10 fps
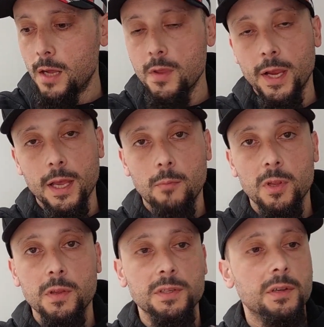They come
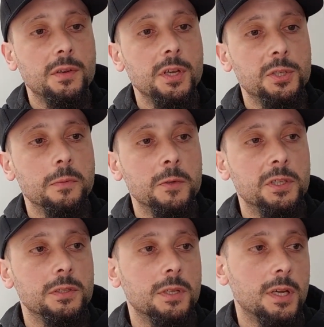in this edition, which
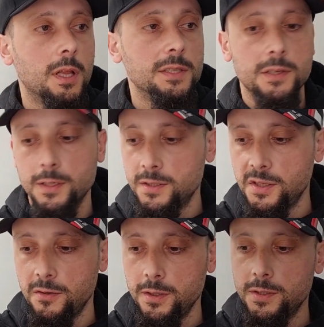is your classic
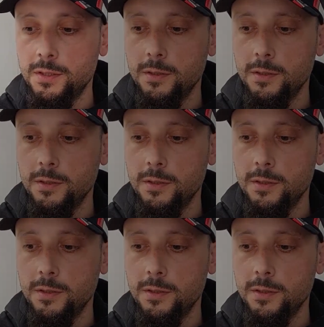series,